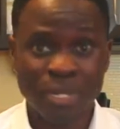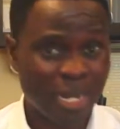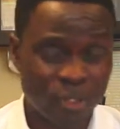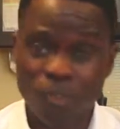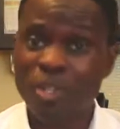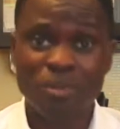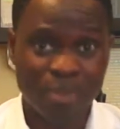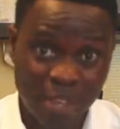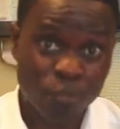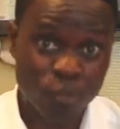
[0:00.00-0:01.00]
And trust
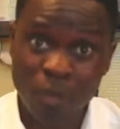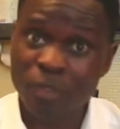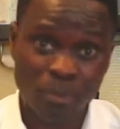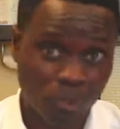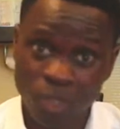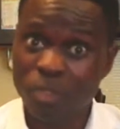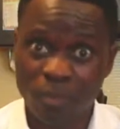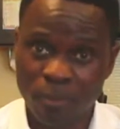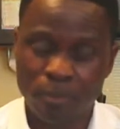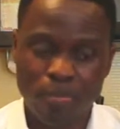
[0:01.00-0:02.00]
me, I've traveled in most
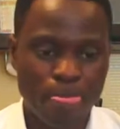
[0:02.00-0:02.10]
of them.